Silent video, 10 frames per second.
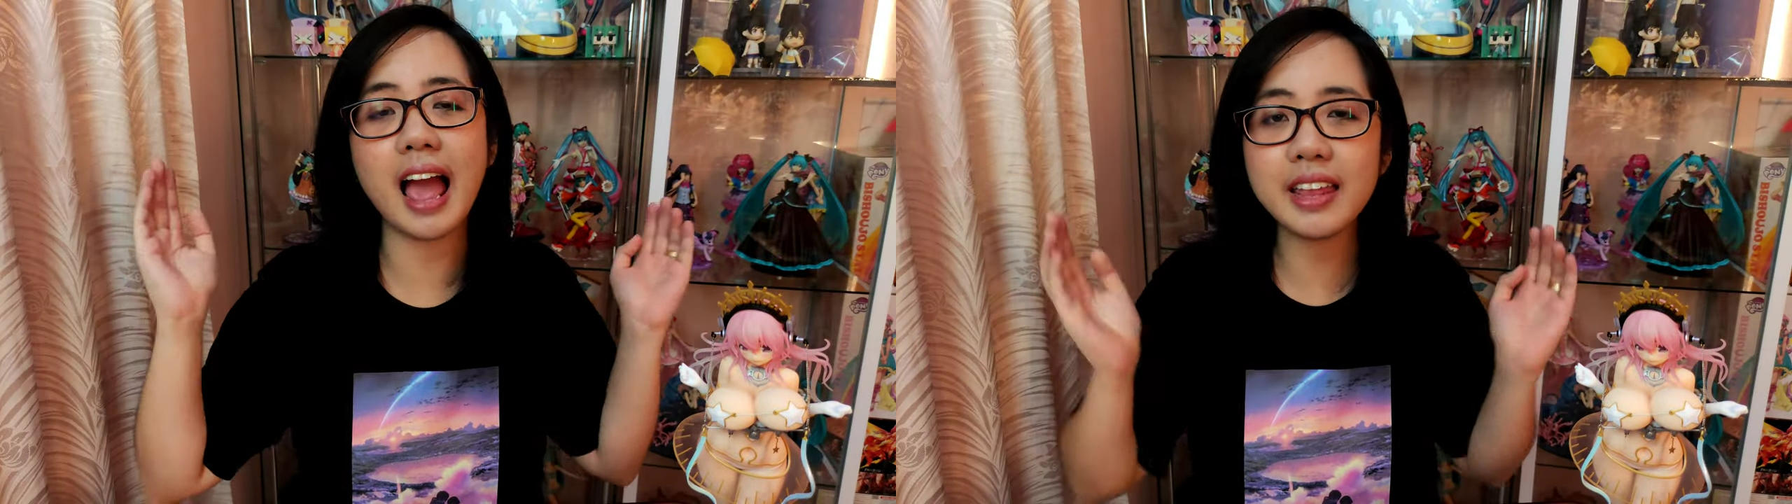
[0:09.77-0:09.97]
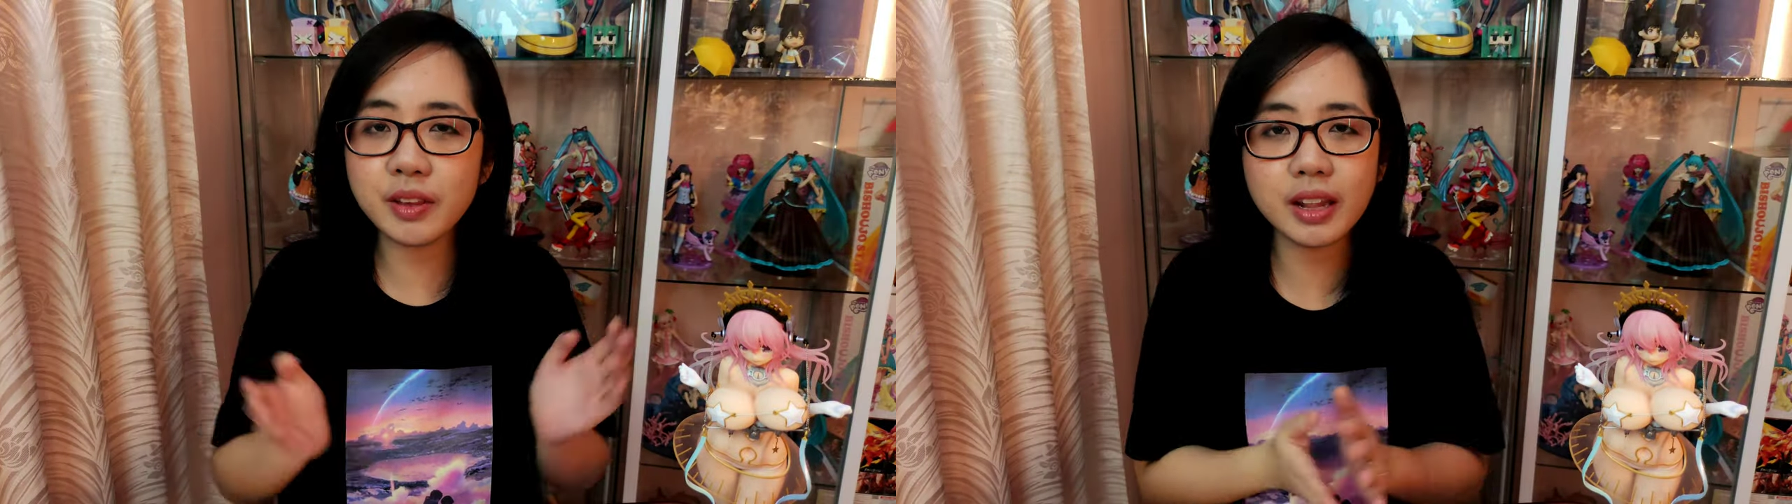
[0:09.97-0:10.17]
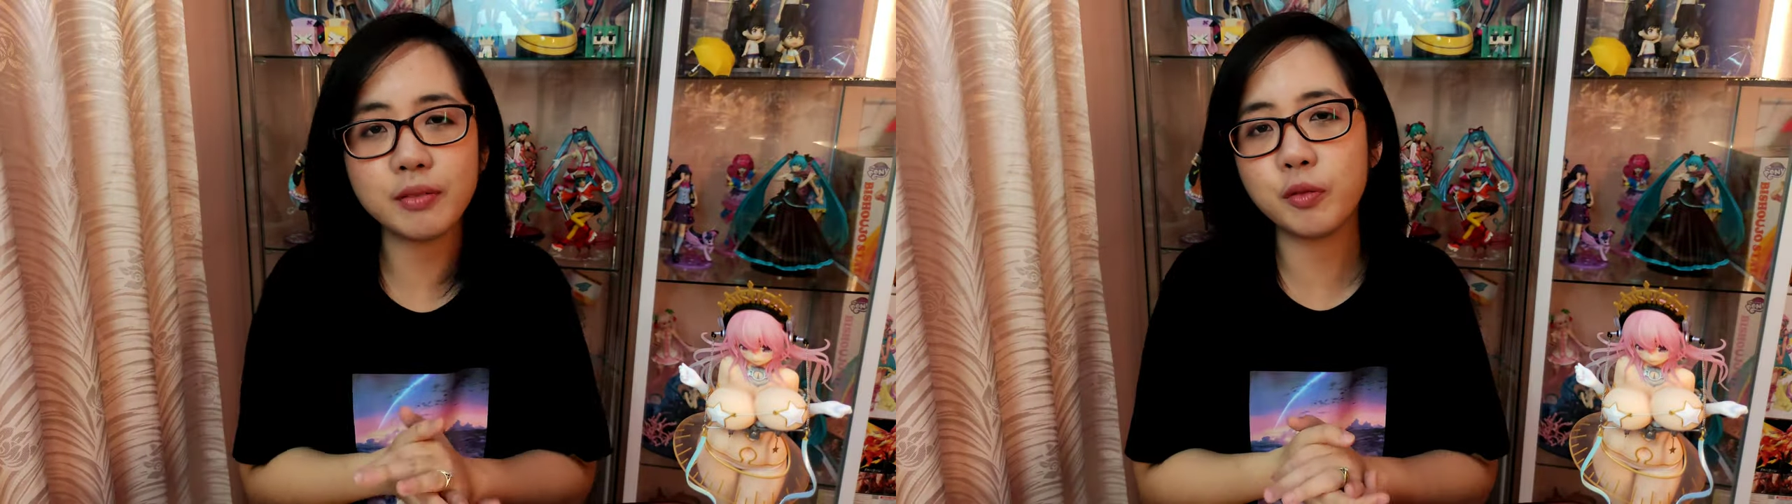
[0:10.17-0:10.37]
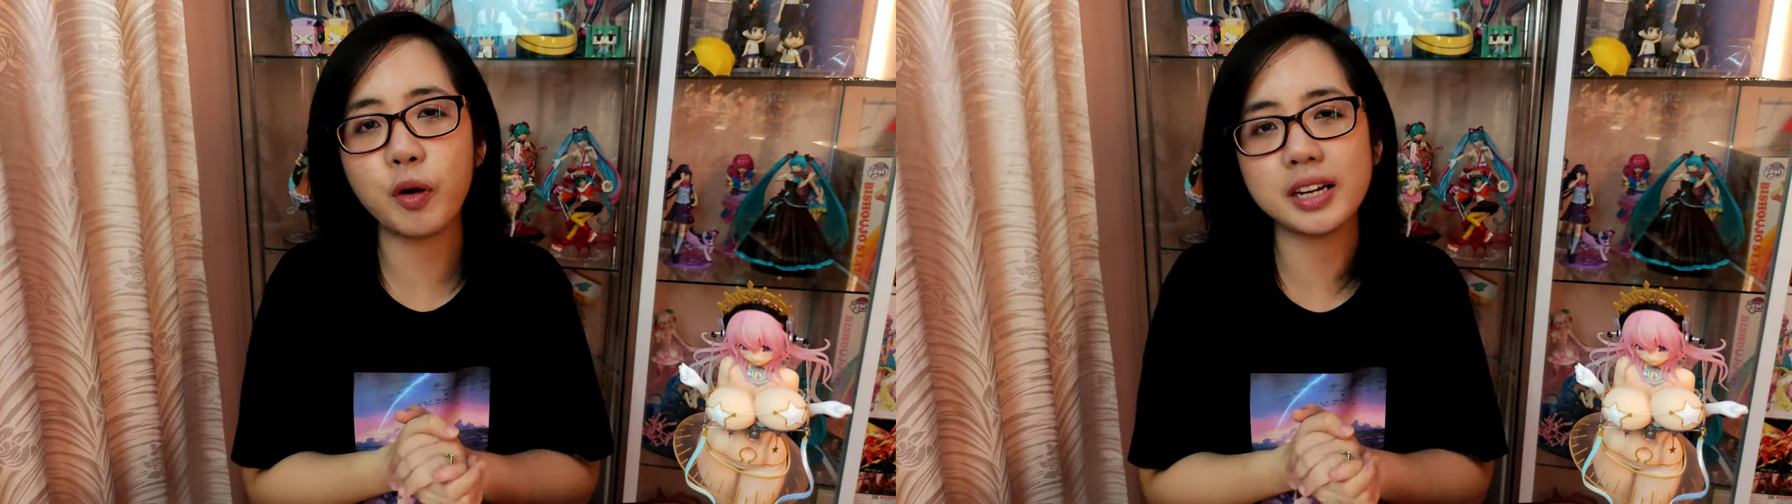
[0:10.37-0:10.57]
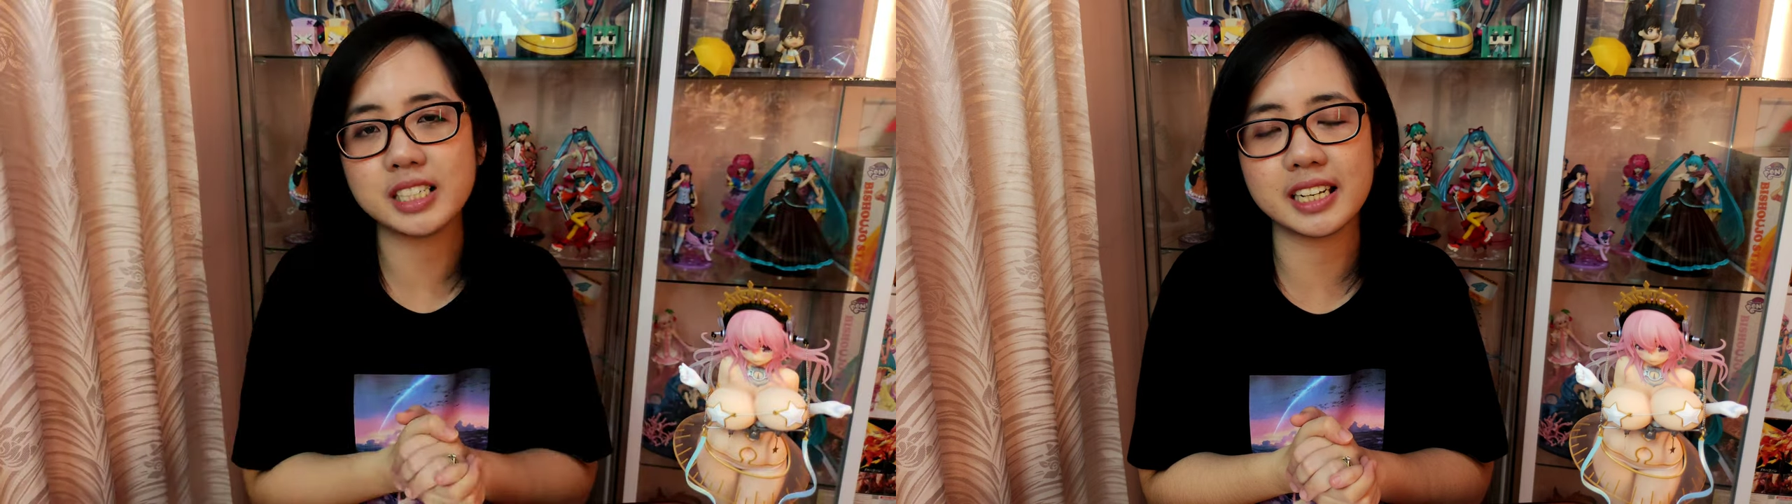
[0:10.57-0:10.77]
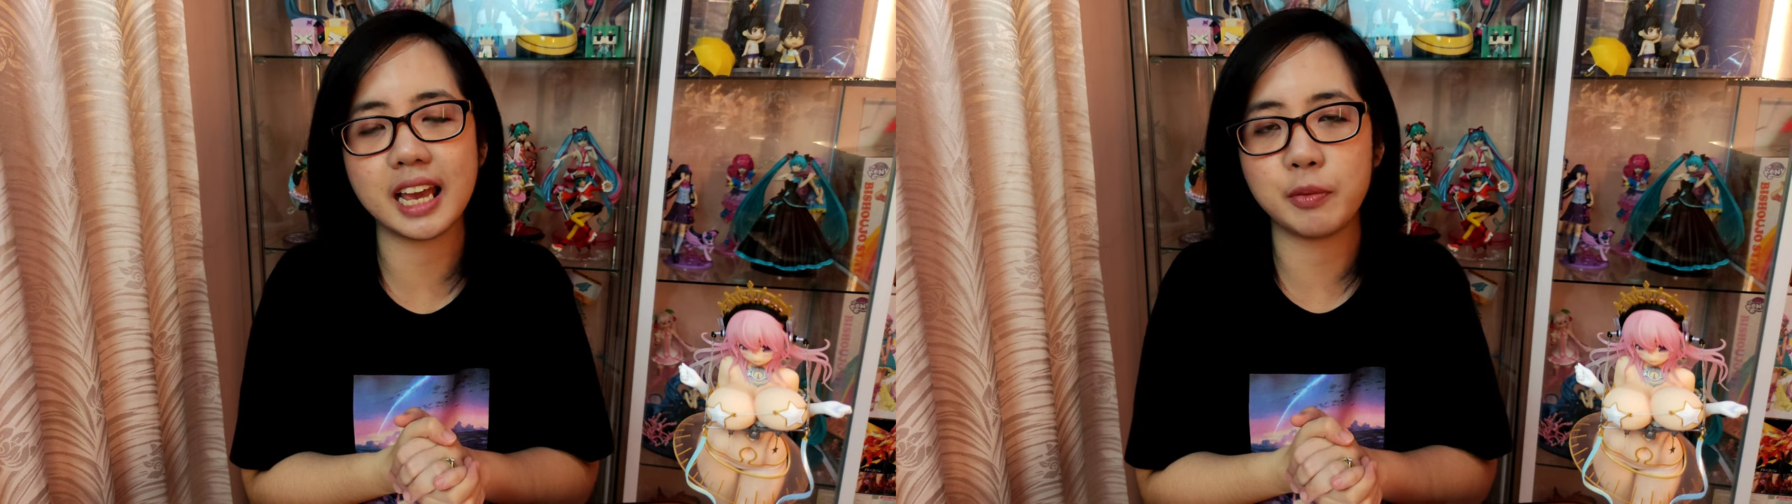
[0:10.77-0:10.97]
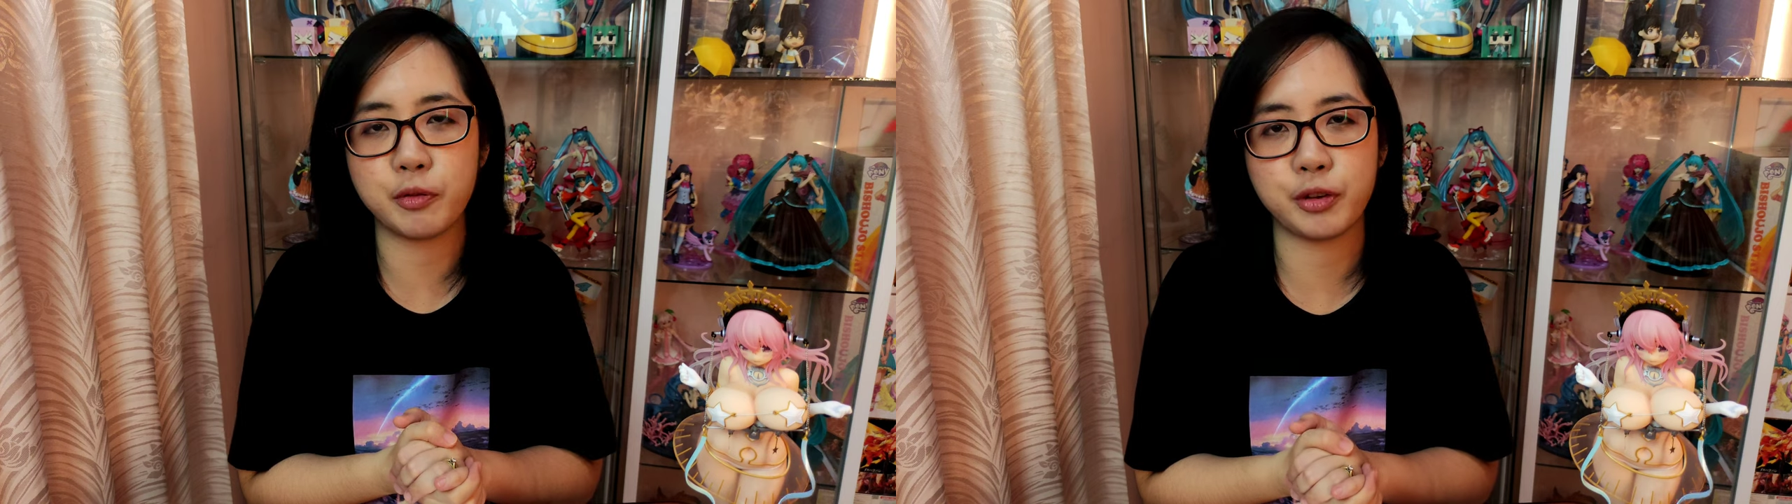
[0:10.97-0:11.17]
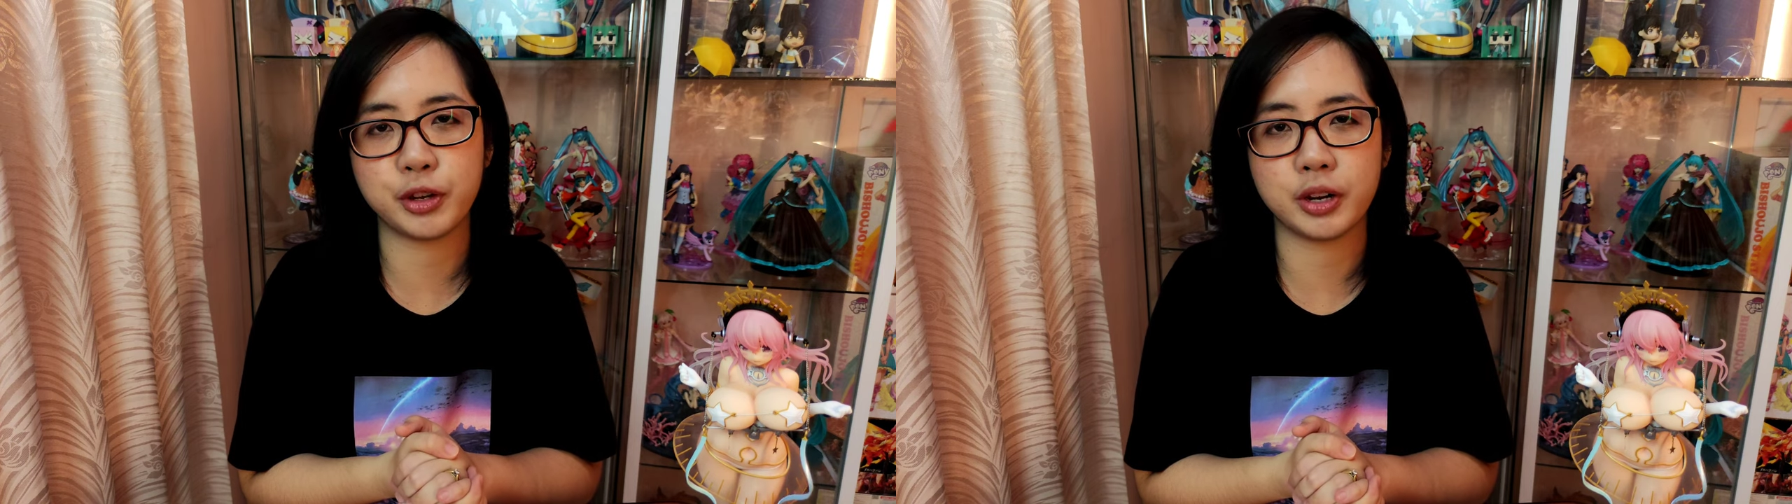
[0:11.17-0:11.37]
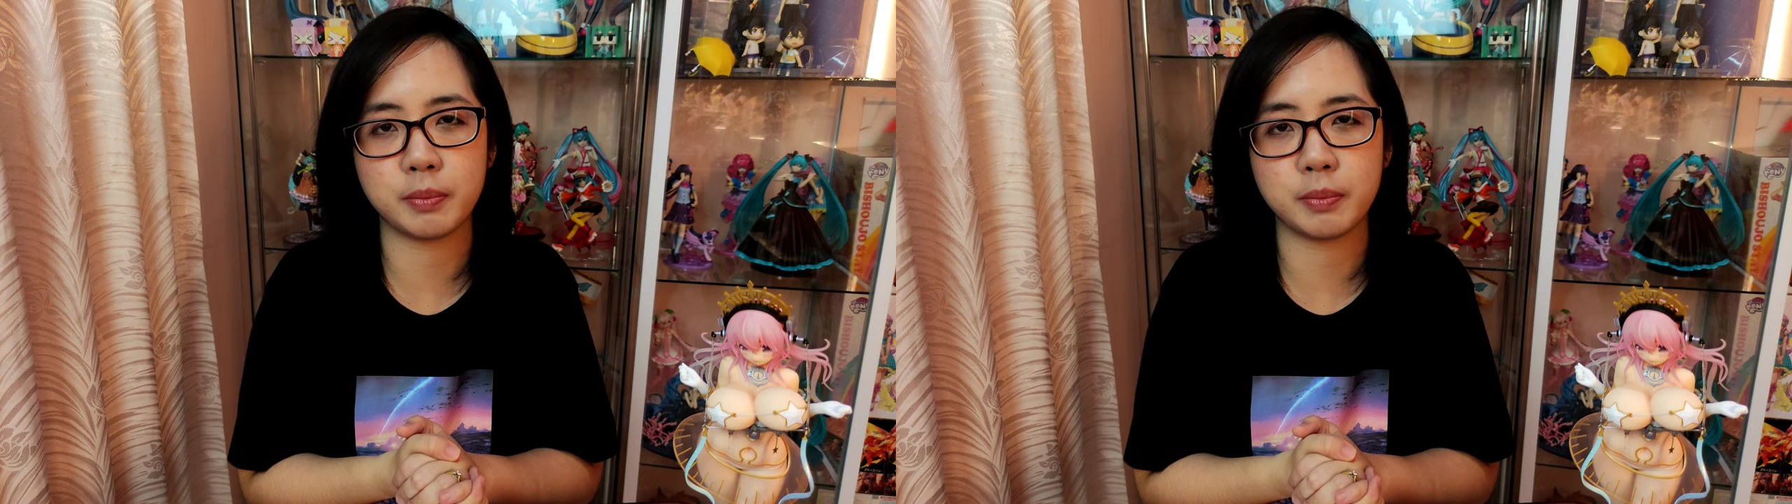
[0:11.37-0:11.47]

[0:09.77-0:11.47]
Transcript: and you love watching anime figure